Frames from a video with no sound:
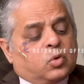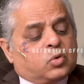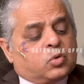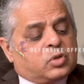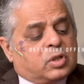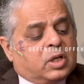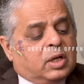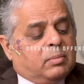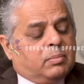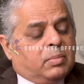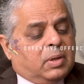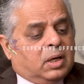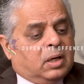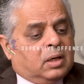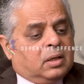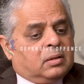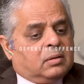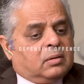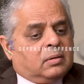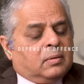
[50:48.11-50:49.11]
Uske
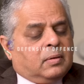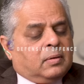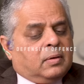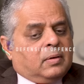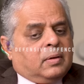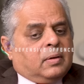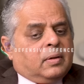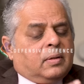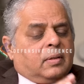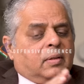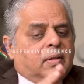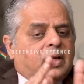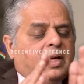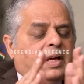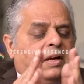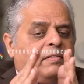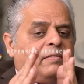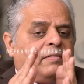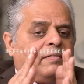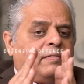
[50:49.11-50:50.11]
baad, they
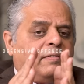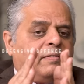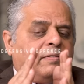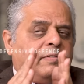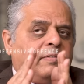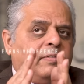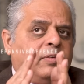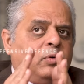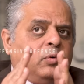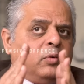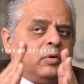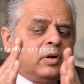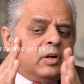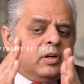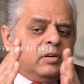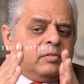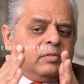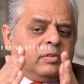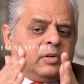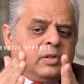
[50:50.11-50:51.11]
have, you know,
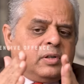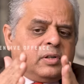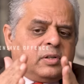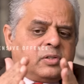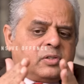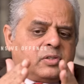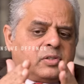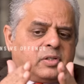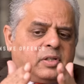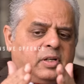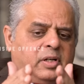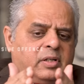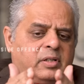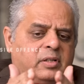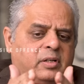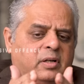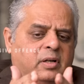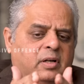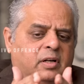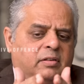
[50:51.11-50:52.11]
converged
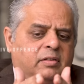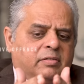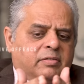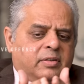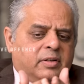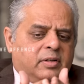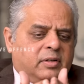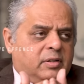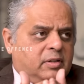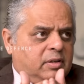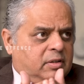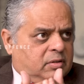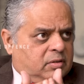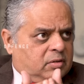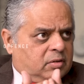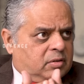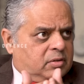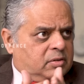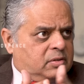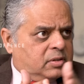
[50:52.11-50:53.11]
statecraft and
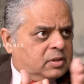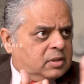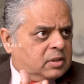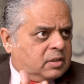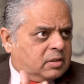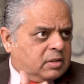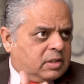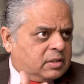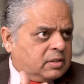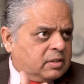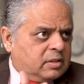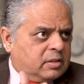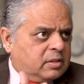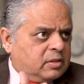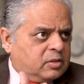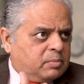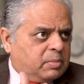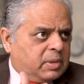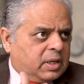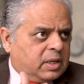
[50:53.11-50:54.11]
technology, created
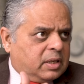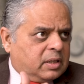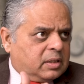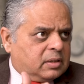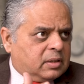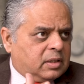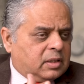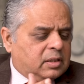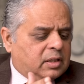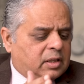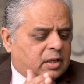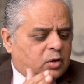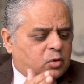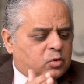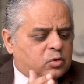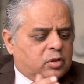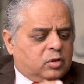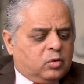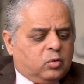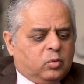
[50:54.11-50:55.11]
this Bayraktar.
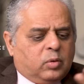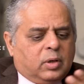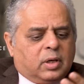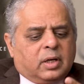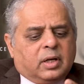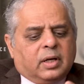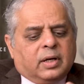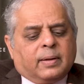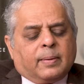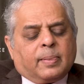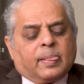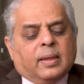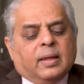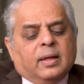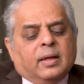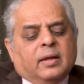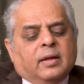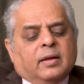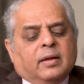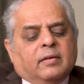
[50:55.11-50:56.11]
Dekhiye usse hua kya hai.
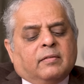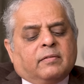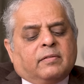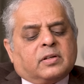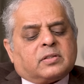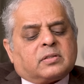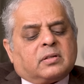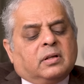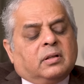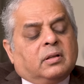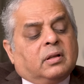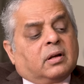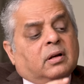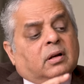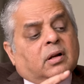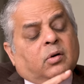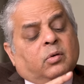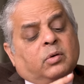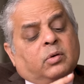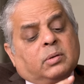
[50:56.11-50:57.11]
Firstly, they
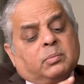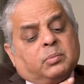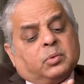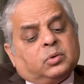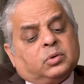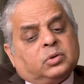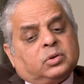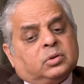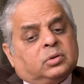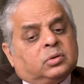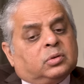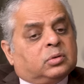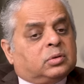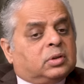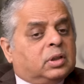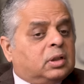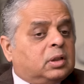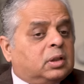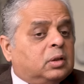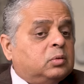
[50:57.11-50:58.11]
are now in a position to
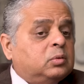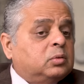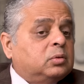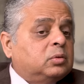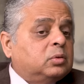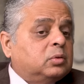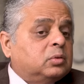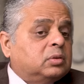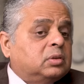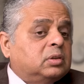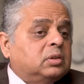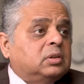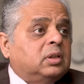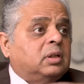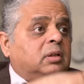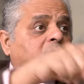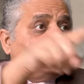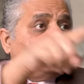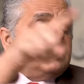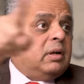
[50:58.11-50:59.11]
take out sources
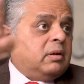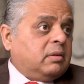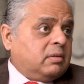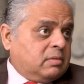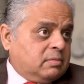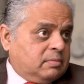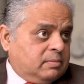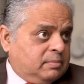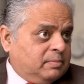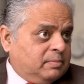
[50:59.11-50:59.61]
at threat.